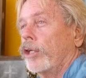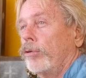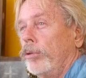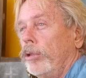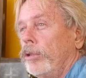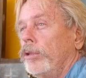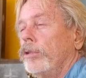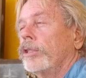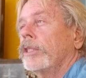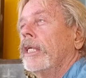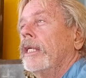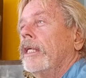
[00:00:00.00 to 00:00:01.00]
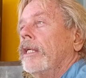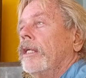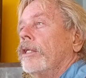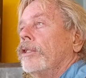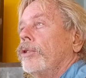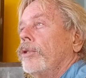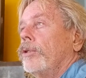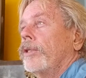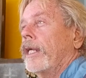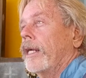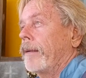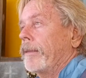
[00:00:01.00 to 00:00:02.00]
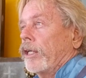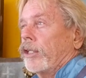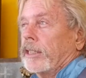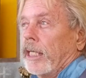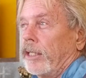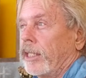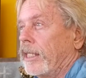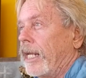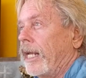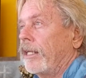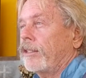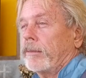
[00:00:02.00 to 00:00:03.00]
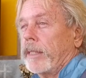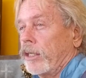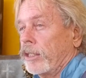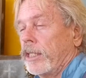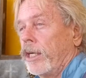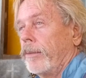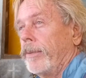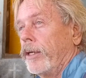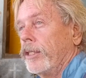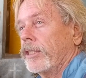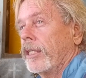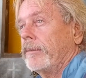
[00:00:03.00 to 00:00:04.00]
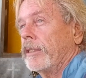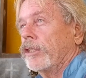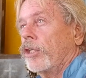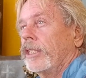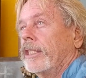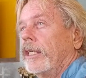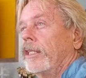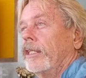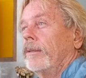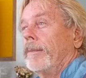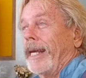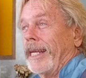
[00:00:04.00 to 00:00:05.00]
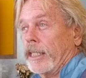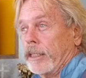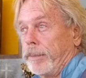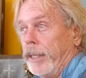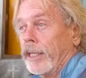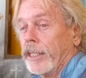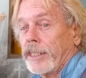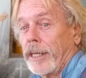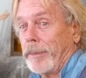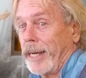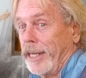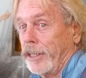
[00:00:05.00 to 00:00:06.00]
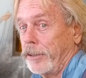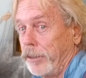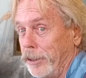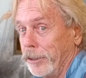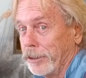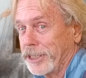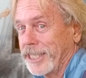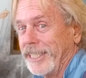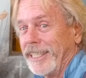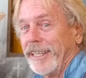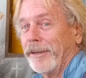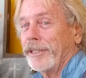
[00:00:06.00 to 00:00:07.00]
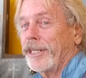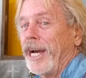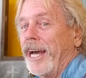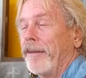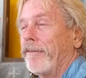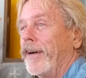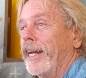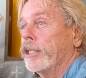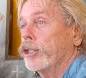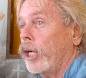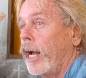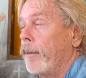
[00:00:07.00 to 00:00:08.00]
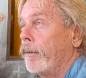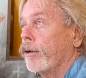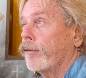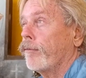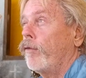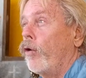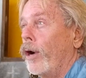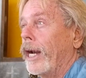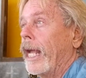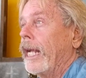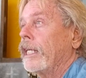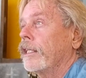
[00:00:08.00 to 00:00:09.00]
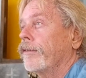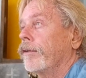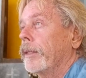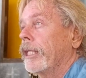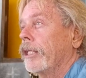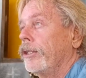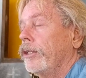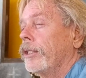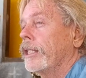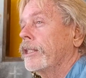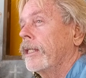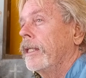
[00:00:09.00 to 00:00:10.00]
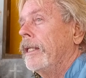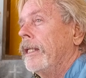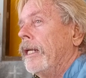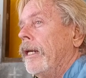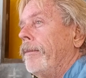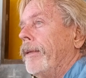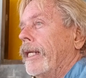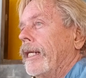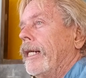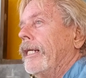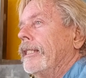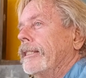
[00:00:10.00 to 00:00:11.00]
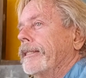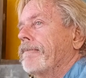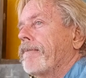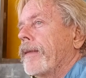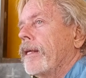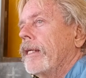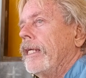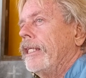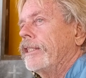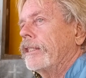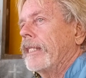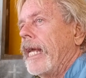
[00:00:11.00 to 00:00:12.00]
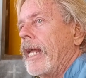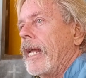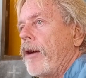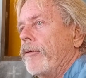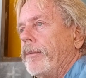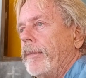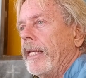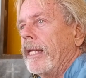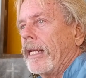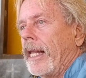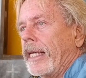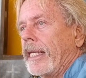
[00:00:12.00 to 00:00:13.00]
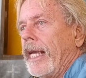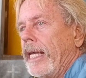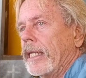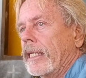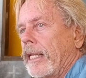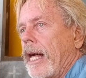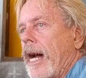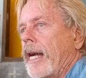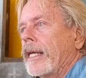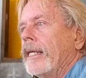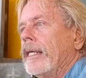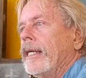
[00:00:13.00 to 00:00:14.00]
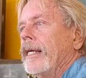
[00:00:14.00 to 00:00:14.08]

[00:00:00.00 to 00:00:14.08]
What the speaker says: a cruise to thing. I'm not going to tell the dates, I'm not going to tell the person. I'm just going to tell you my experience on buying a cruise. It was kind of fun. It took almost 4 days for me to do this, because each day I would meet at like 8 o'clock